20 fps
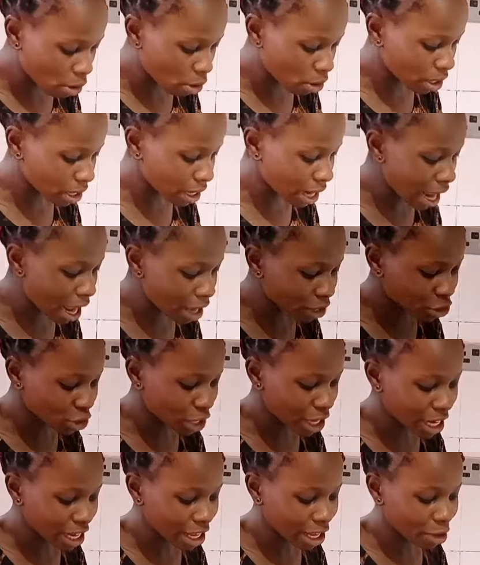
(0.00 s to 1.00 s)
okra
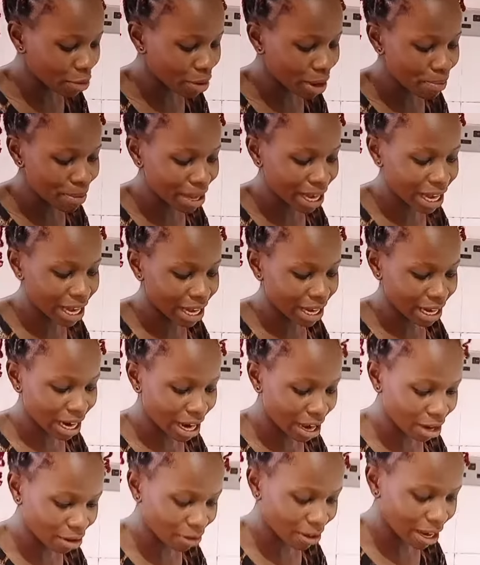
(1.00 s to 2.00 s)
actually ikiwa
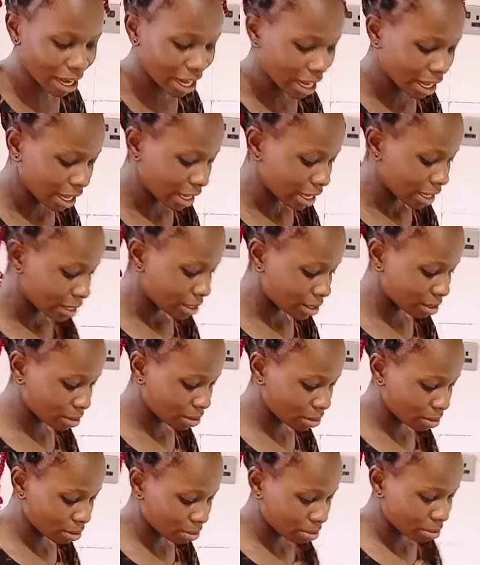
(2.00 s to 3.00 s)
mekaranga,
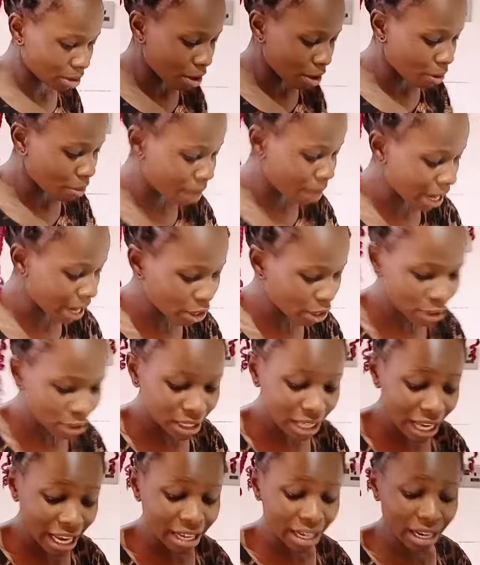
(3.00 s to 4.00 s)
so why not.
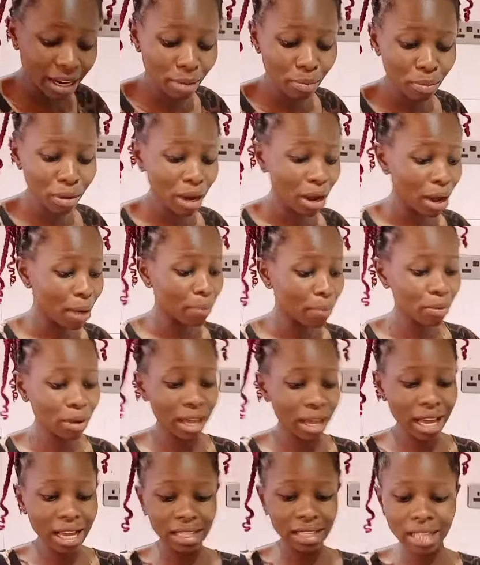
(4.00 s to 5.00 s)
And
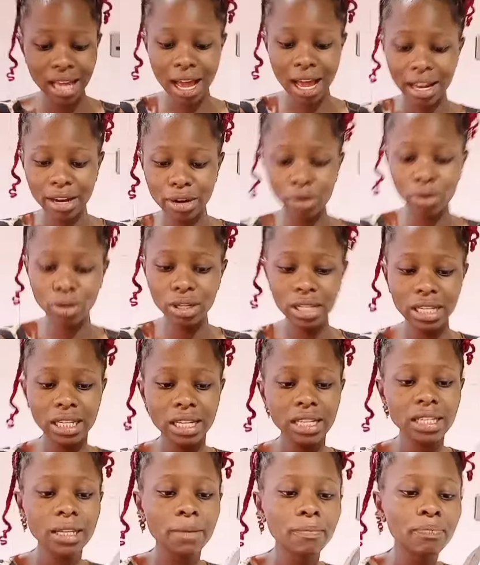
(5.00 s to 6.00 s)
mkieza
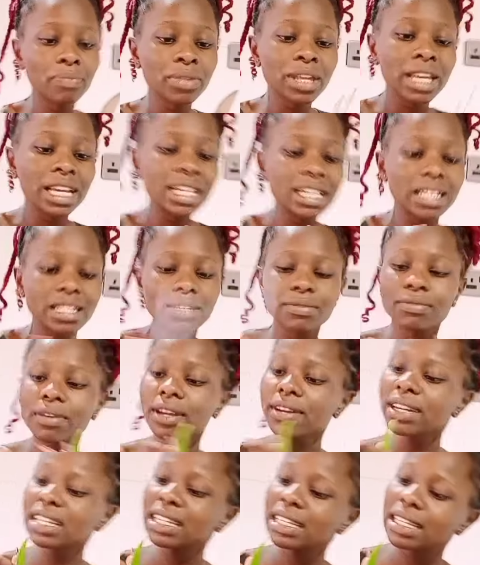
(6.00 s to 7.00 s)
notice it is
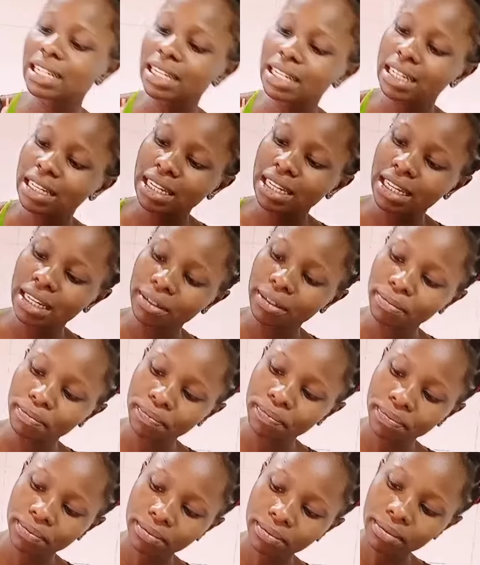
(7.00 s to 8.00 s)
very sticky.
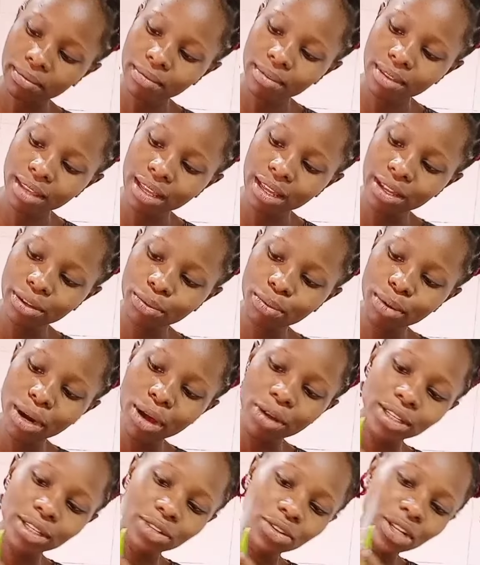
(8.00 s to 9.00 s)

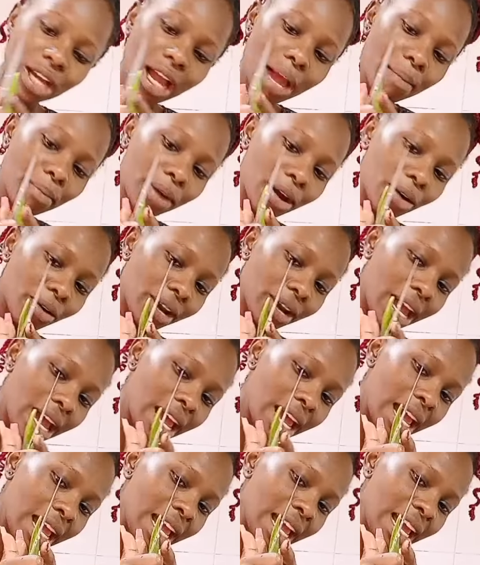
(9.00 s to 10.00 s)
Mnaosijika mnaona.